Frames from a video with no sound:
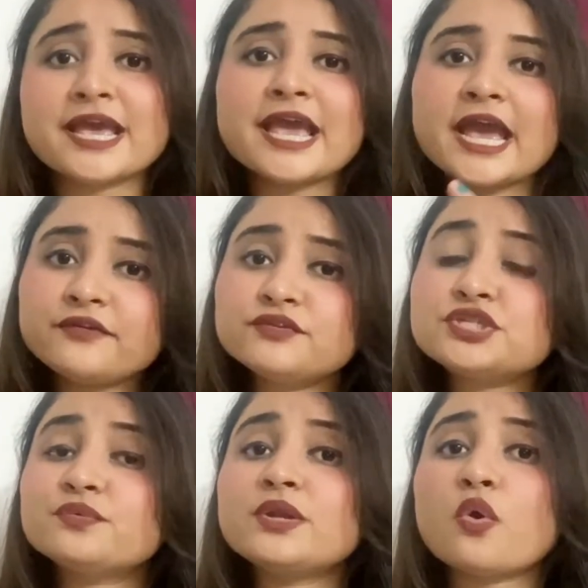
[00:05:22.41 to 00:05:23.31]
and which
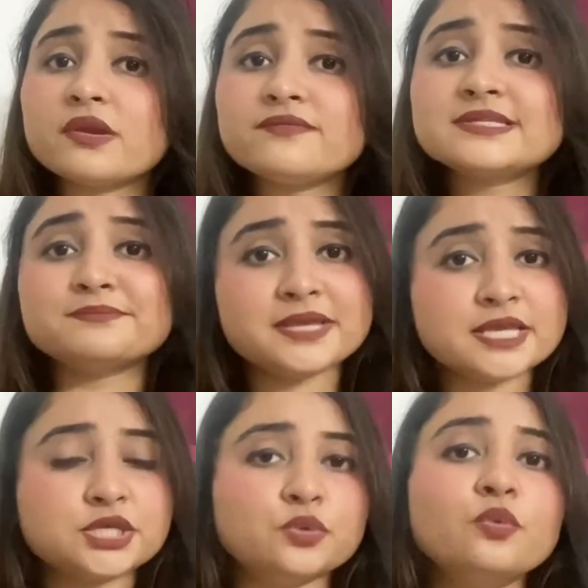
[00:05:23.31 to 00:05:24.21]
will always make
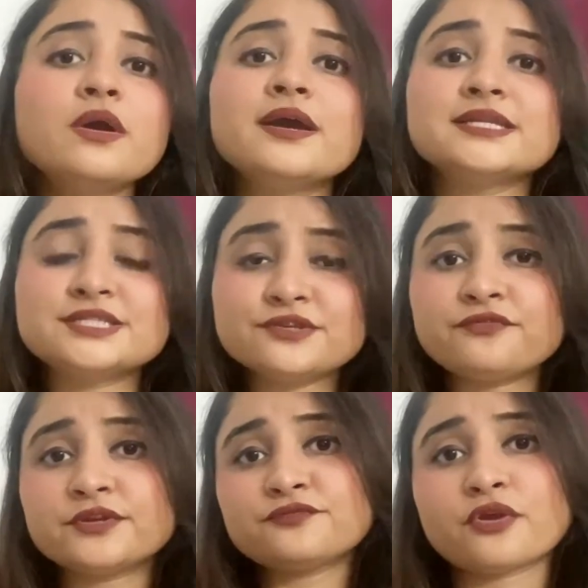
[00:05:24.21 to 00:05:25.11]
you
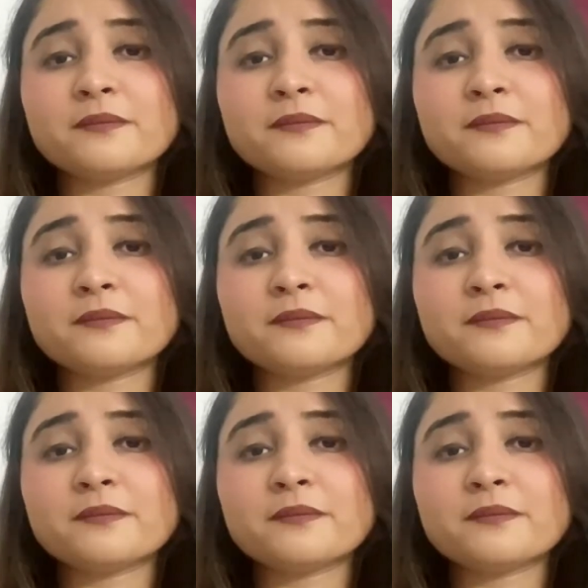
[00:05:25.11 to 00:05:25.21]
different from